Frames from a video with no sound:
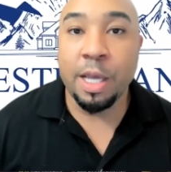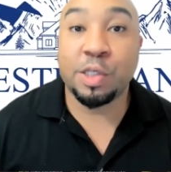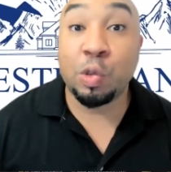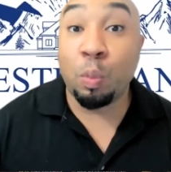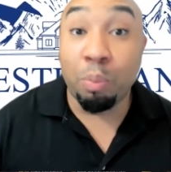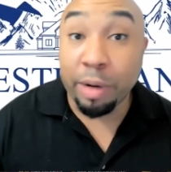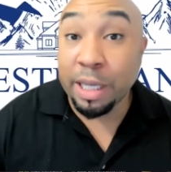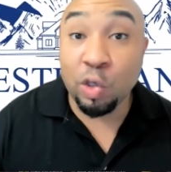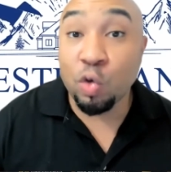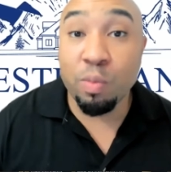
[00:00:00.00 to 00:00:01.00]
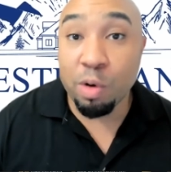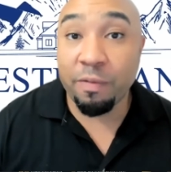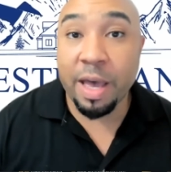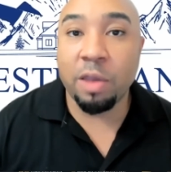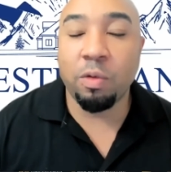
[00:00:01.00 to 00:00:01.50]
to bring you more
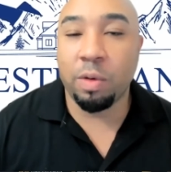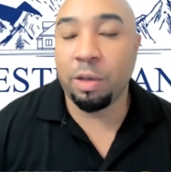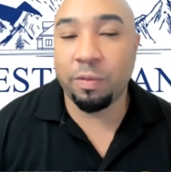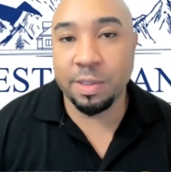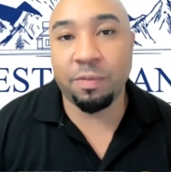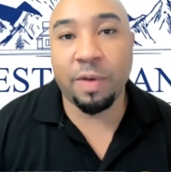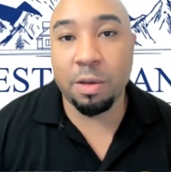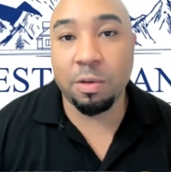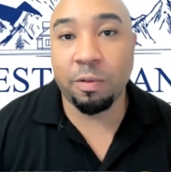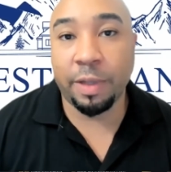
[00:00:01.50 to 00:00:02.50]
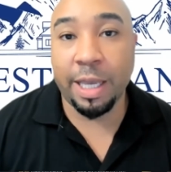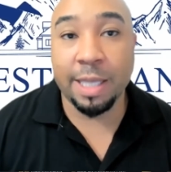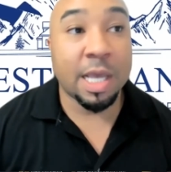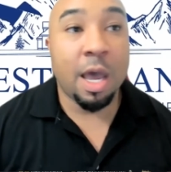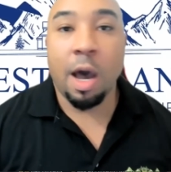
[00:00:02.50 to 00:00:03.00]
value and increase the value of your
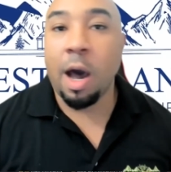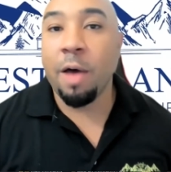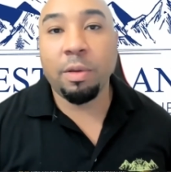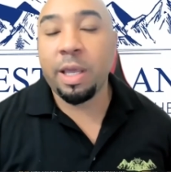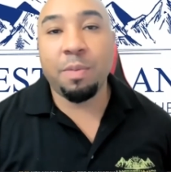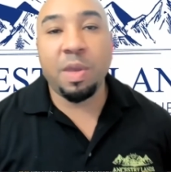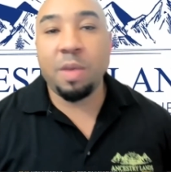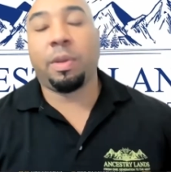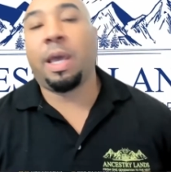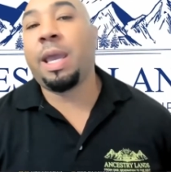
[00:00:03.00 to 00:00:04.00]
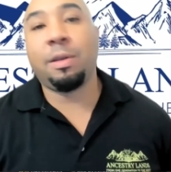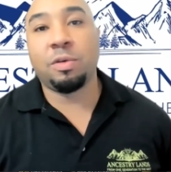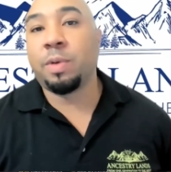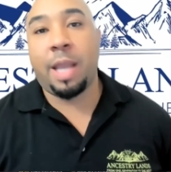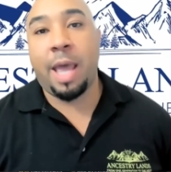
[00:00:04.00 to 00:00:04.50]
lands. Other land people, they ain't
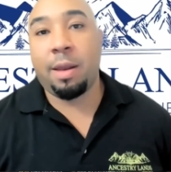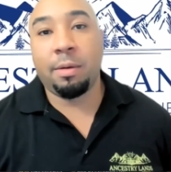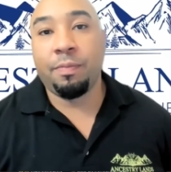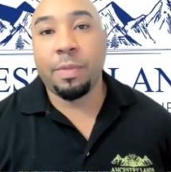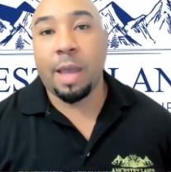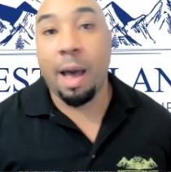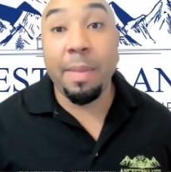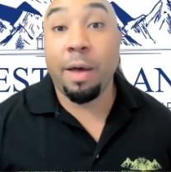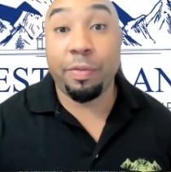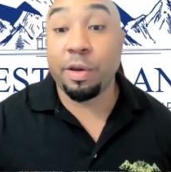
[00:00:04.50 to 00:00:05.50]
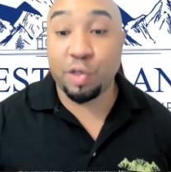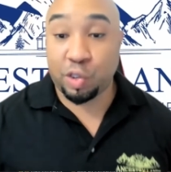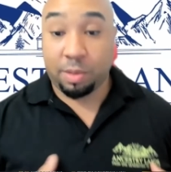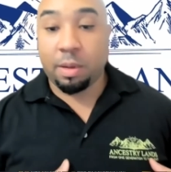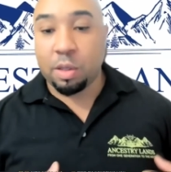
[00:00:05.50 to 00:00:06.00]
doing that. I'm out there,
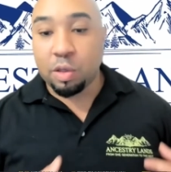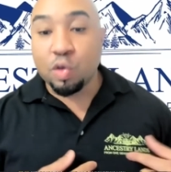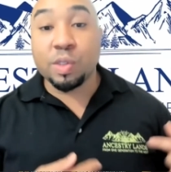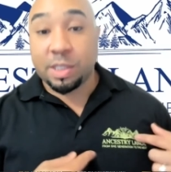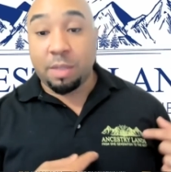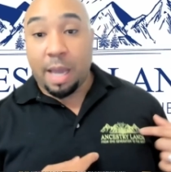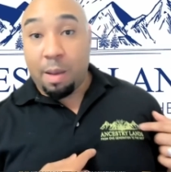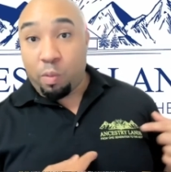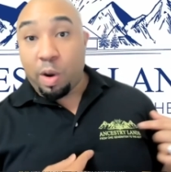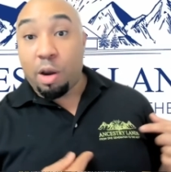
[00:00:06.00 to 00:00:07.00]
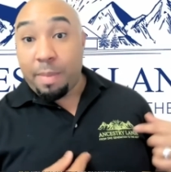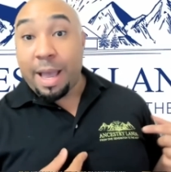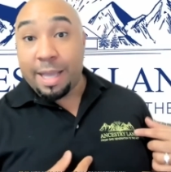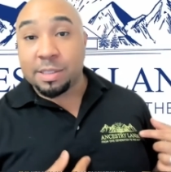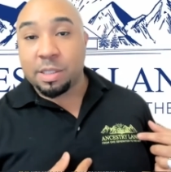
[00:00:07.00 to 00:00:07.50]
you'll see me, I'm wearing
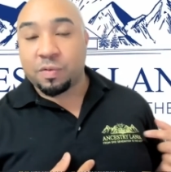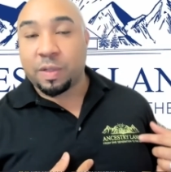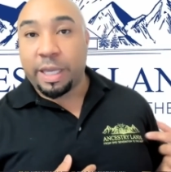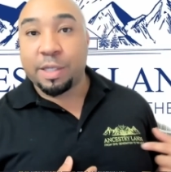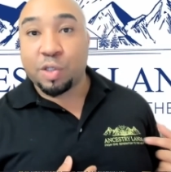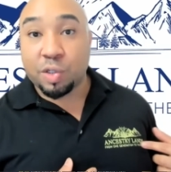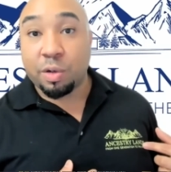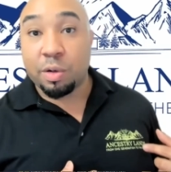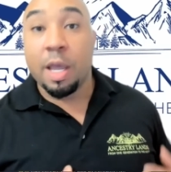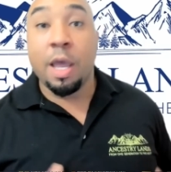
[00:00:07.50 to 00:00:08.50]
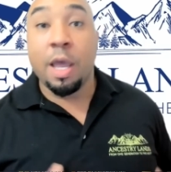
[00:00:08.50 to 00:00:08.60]
my Ancestry Land shirt,